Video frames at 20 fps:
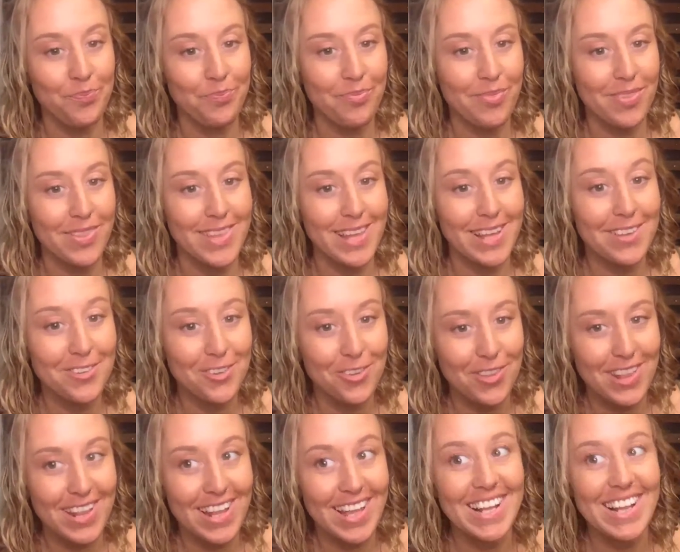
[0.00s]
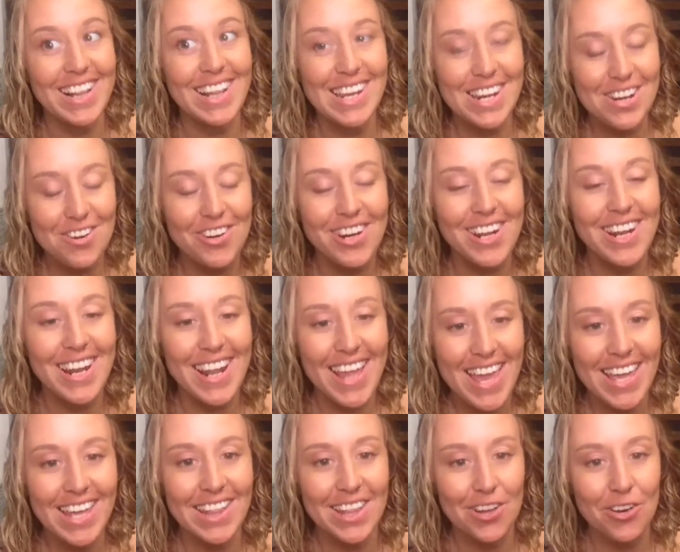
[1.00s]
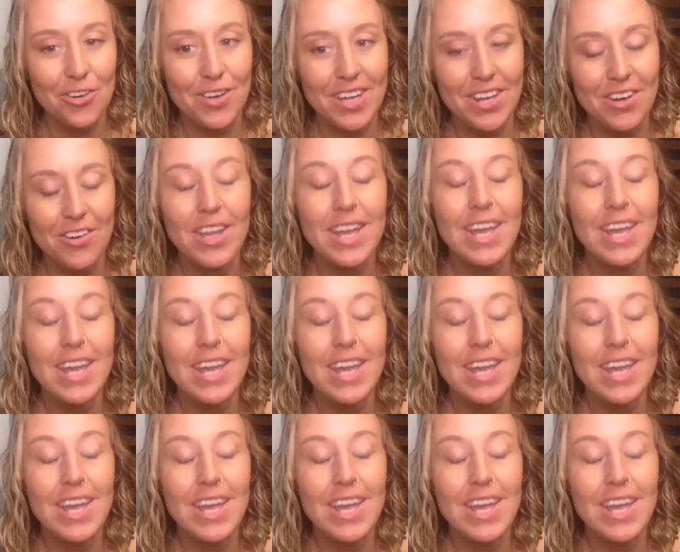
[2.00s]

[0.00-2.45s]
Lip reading: Next, like literally laying in the crater.